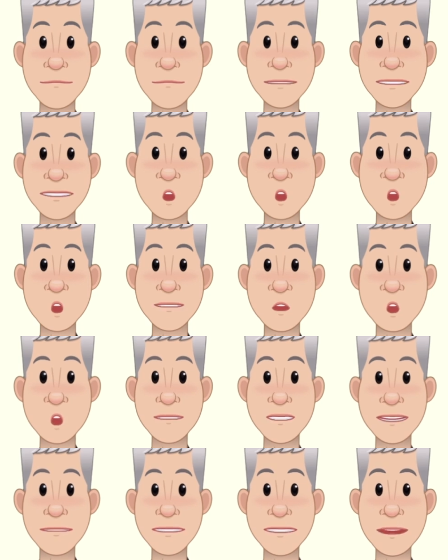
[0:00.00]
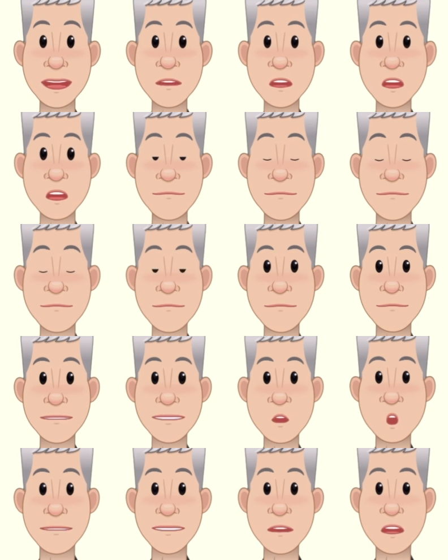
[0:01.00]
When the blood leaves the heart,
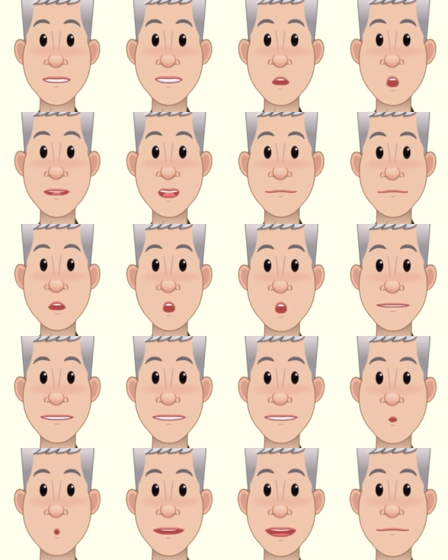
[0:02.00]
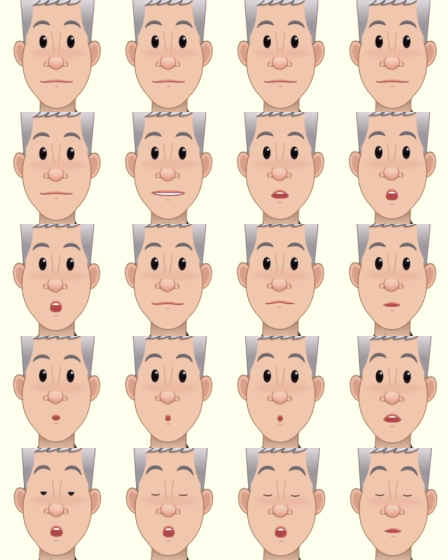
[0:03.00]
the pressure of the blood is high and the
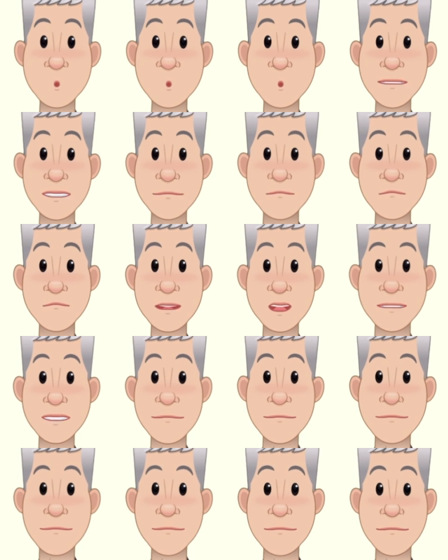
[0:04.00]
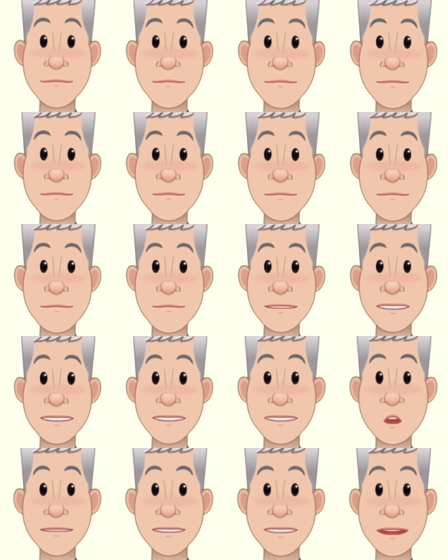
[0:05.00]
blood is moving rapidly.
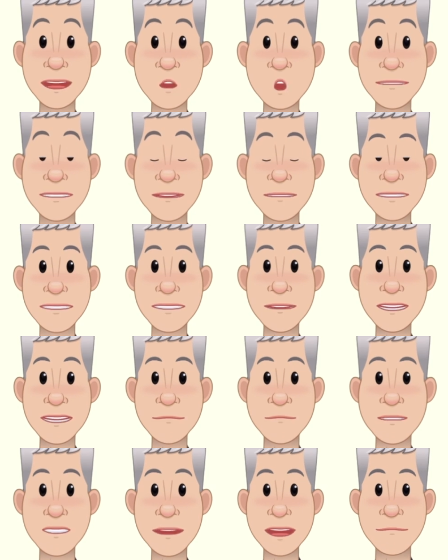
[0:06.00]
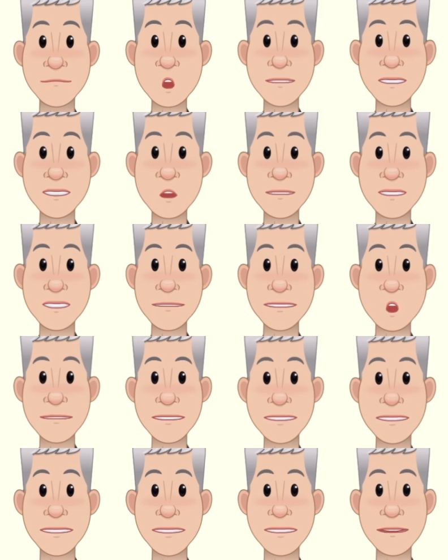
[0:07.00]
However, as we've seen, the blood then
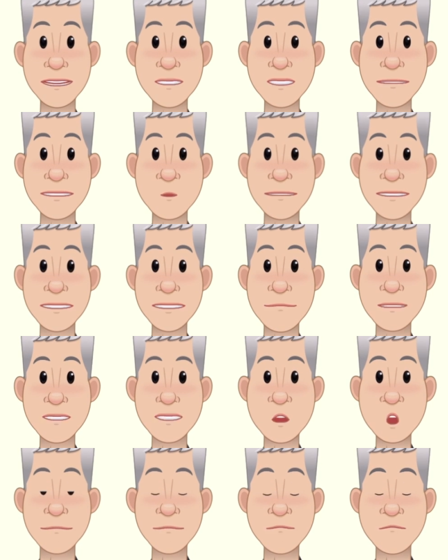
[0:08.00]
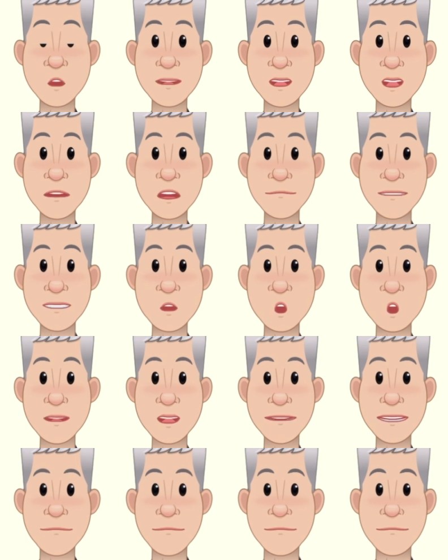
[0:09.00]
passes through two sets of narrow
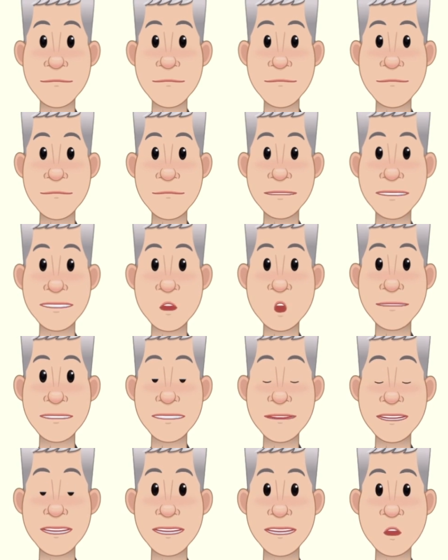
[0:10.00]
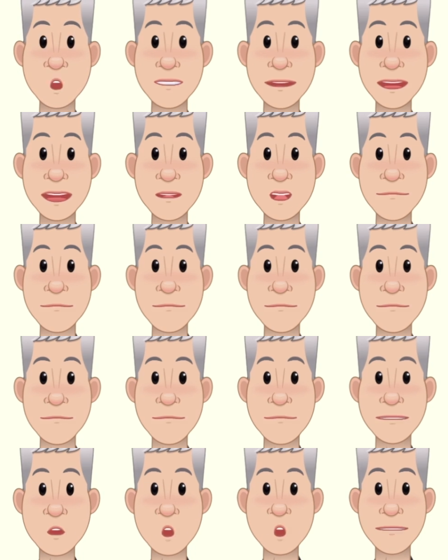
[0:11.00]
capillaries, firstly in the gills,
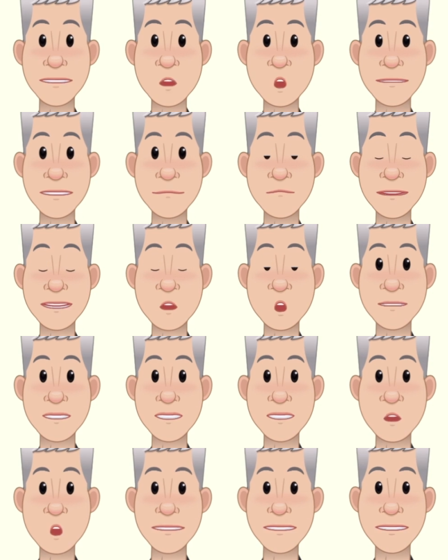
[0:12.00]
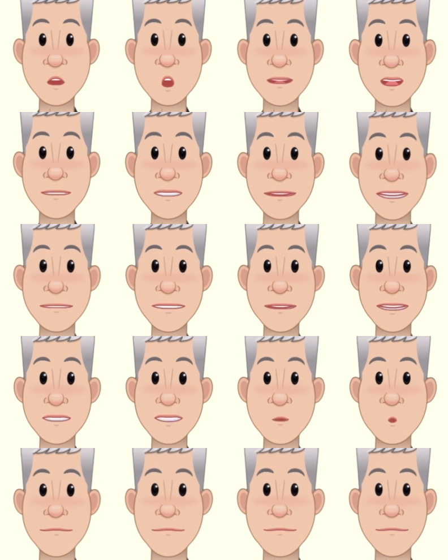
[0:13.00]
and secondly as it passes the body
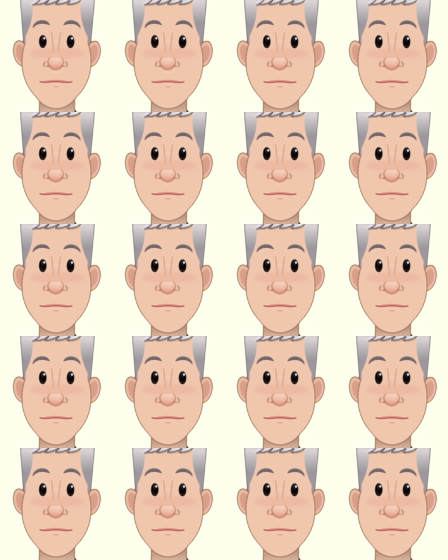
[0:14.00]
tissues.